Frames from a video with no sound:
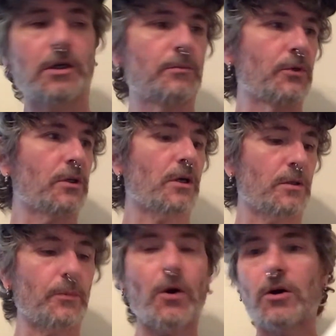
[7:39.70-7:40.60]
book
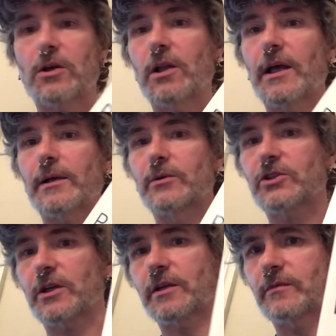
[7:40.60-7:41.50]
on Paul Klee, which
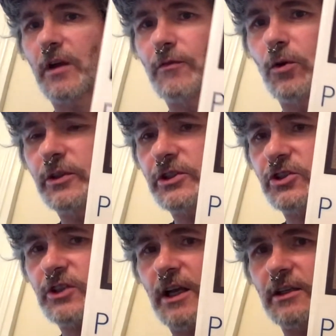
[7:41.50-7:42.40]
I've only
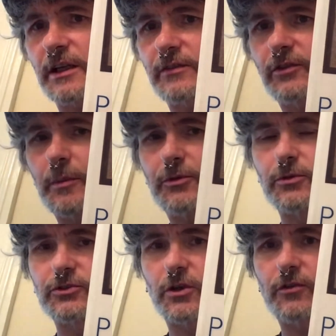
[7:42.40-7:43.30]
just kind of like flipped
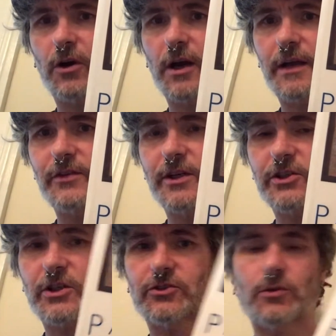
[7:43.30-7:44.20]
through so far. I haven't had a
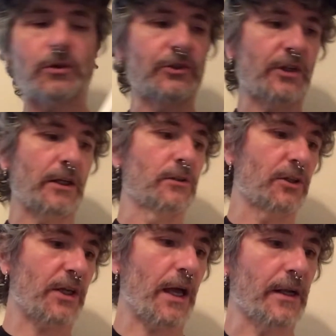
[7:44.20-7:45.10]
chance to really take a
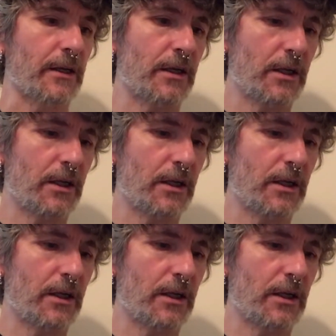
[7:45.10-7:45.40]
look at it.